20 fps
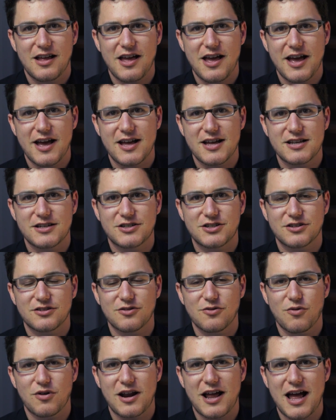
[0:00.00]
And
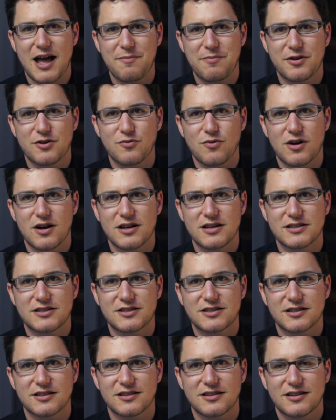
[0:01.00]
what happened
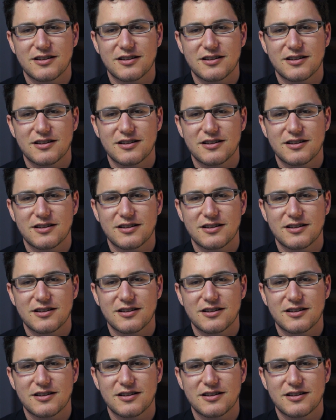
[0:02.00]
was,